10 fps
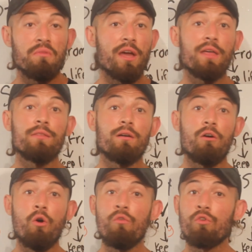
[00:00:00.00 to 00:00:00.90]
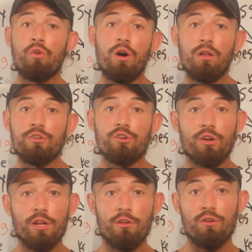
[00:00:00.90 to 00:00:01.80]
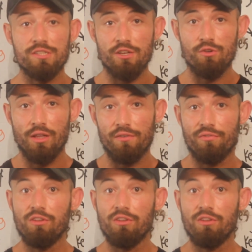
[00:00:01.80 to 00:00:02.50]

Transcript: And overall, you're going to notice that your life